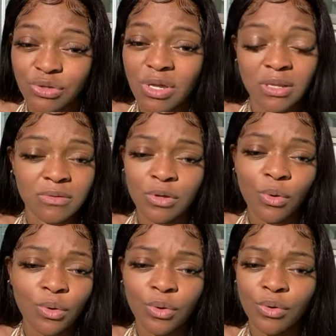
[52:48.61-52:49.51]
you can
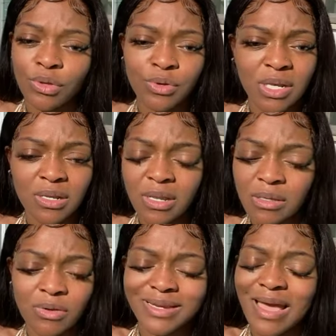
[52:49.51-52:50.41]
Google, you can
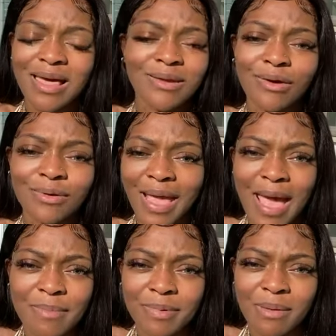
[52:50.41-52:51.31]
look, you can download the
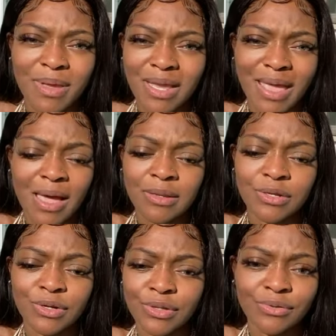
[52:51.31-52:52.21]
app Kemetic
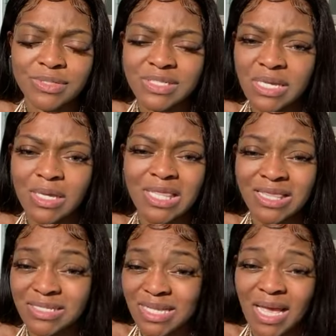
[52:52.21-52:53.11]
Calendar, and you'll see
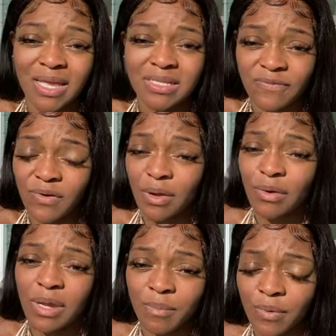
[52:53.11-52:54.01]
that the second is a
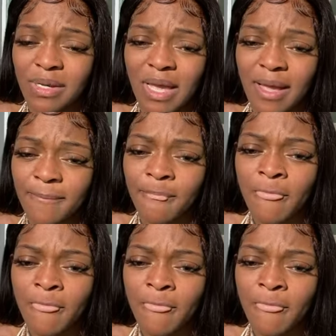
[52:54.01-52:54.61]
very important day.